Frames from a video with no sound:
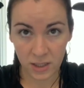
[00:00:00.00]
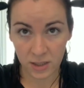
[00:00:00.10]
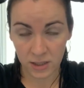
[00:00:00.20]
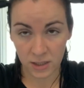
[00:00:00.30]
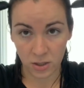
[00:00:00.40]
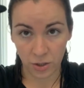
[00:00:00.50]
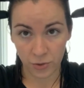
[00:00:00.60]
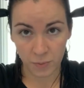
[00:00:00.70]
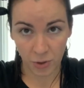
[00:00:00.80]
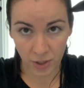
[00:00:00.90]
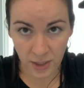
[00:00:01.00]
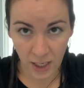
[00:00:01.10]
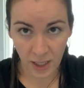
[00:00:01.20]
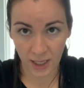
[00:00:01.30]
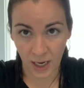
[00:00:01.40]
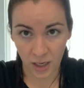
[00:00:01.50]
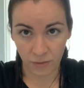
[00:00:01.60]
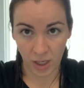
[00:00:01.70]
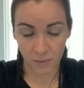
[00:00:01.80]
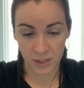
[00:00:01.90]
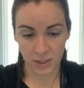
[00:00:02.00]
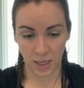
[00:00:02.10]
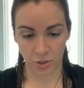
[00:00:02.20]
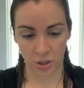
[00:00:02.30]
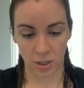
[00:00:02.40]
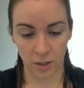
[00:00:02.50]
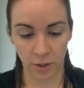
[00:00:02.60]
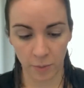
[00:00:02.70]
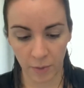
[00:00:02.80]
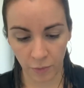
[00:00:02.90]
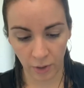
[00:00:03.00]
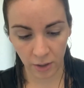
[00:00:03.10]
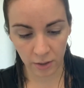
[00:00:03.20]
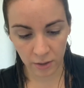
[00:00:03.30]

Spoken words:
since it's a loose ponytail, I kind of like massage it in a little bit more.